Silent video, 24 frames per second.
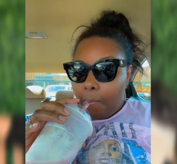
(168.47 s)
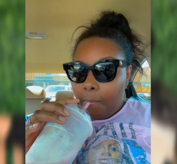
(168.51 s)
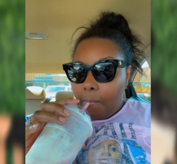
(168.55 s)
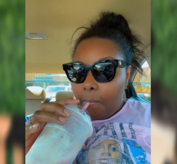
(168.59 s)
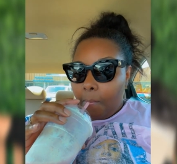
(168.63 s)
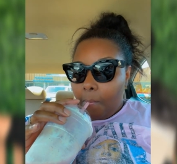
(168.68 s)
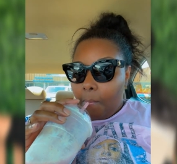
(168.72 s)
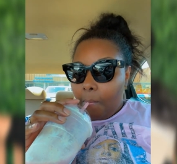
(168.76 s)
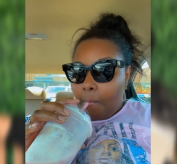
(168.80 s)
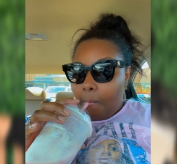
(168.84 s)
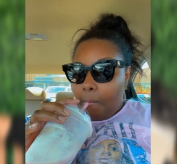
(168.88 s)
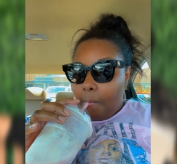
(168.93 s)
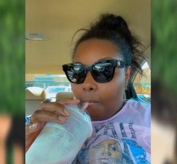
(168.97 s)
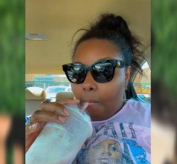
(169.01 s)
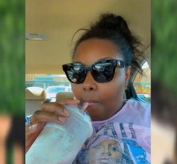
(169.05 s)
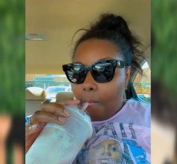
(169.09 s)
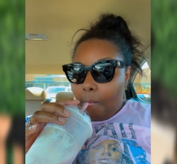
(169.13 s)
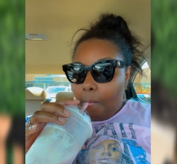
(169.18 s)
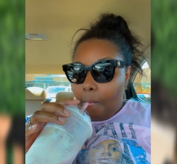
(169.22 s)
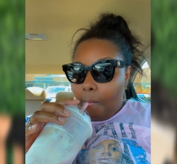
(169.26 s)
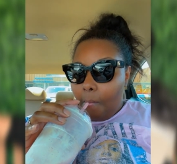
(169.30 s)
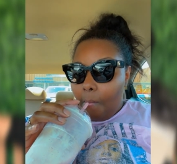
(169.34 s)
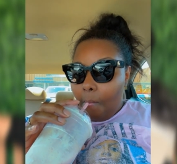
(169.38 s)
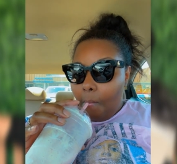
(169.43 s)

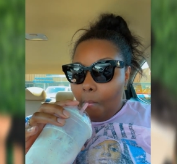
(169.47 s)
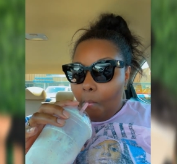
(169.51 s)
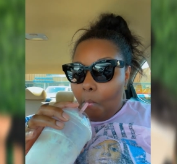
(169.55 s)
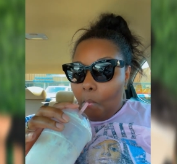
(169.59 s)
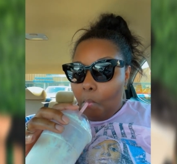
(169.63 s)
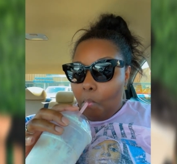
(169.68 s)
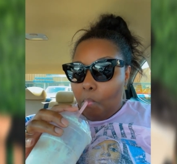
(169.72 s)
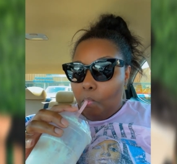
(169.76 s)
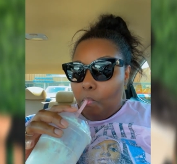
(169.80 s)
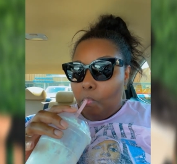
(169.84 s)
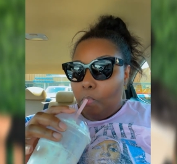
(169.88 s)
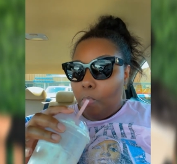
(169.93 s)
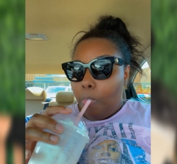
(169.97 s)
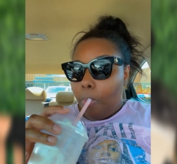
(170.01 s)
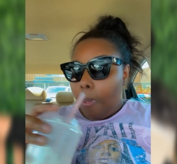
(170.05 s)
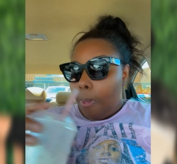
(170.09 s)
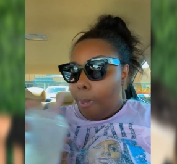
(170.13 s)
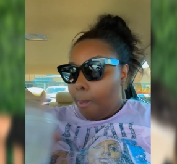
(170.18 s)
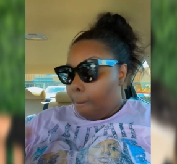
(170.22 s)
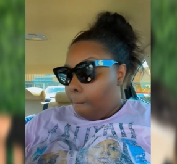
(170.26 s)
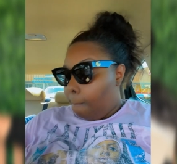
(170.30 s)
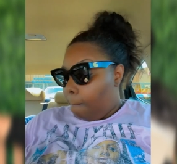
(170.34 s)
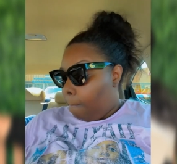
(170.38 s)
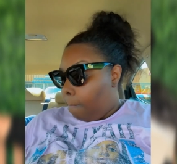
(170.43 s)

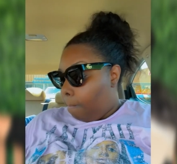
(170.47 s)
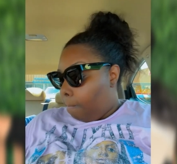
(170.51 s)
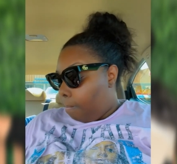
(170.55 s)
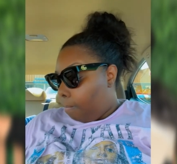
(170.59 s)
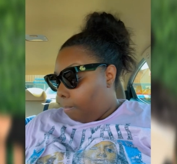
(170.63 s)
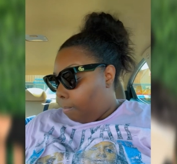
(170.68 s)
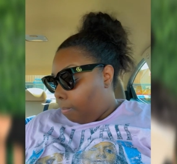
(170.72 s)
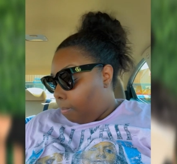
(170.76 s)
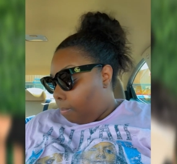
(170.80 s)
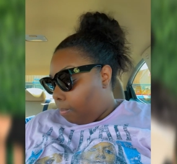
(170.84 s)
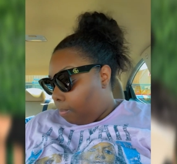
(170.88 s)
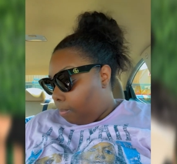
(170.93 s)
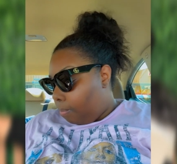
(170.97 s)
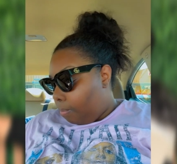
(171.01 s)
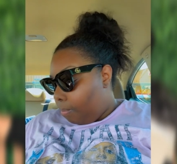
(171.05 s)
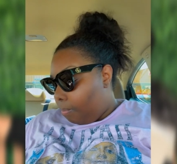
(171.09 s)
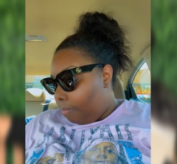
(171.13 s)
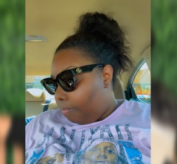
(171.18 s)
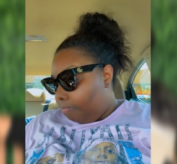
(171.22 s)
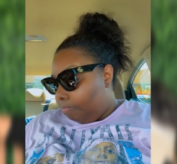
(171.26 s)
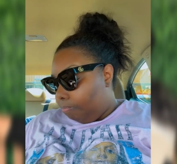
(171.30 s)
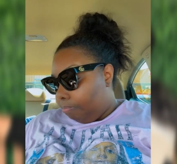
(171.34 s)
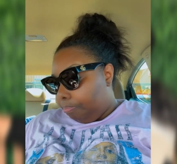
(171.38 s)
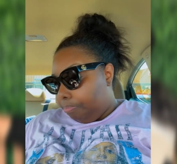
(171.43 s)

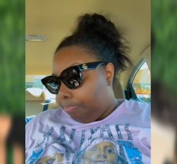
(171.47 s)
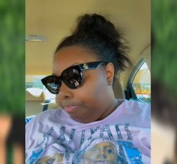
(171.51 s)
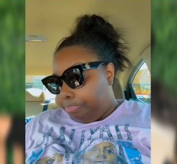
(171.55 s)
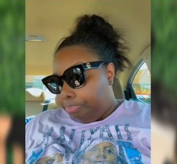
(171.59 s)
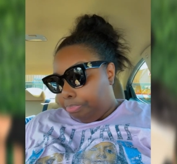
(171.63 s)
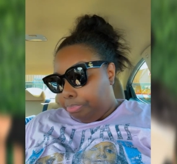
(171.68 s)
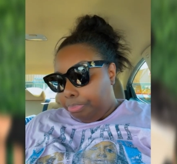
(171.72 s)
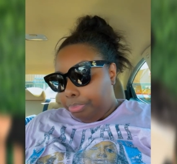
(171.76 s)
Nothing is said.